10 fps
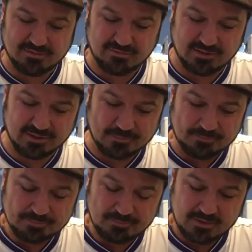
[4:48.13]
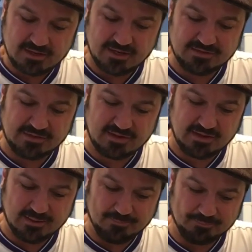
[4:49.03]
Very kind of tastes
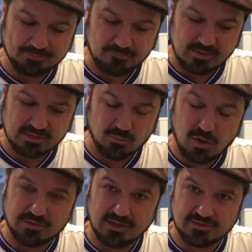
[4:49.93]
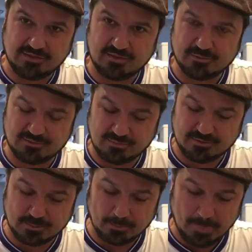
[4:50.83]
like walnuts or
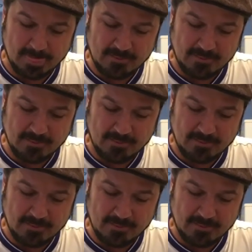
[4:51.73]
something.